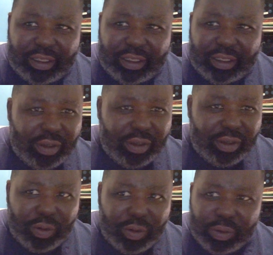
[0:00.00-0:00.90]
you
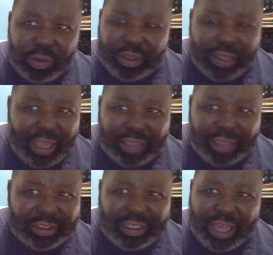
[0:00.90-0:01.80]
know, that's
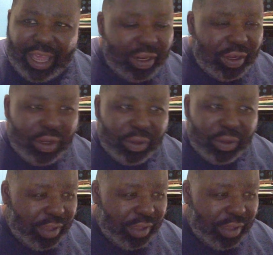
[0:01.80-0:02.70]
not a good
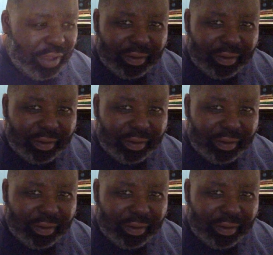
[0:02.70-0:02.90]
thing.